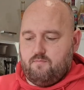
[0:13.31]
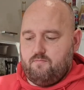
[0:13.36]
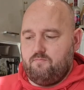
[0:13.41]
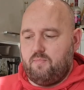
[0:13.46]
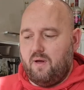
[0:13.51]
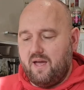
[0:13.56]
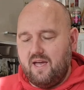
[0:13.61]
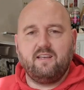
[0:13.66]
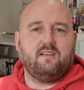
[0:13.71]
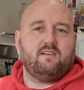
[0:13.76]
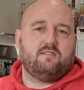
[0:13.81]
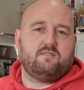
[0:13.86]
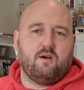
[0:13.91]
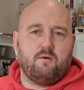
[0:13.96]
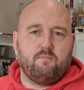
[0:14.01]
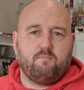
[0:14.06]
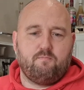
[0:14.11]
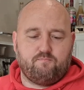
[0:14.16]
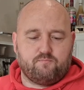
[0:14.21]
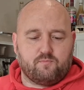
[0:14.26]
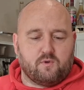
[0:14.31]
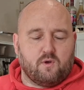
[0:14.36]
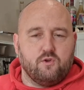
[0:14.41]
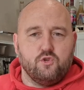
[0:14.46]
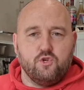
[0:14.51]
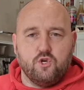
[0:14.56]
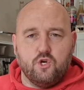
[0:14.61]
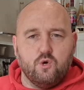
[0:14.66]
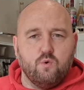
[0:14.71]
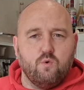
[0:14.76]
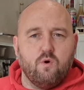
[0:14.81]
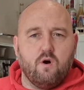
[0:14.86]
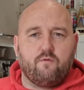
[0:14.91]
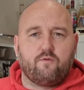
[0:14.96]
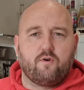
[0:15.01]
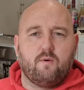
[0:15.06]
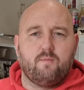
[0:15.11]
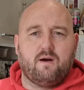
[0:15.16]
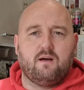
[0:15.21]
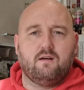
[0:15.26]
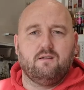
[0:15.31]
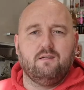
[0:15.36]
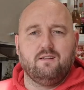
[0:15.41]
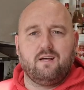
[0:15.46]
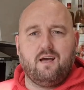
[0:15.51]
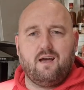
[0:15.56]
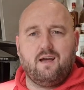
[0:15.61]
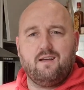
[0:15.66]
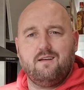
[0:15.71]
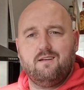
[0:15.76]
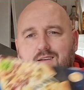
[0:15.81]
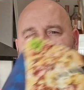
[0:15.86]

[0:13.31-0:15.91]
pizza. New from Aldi.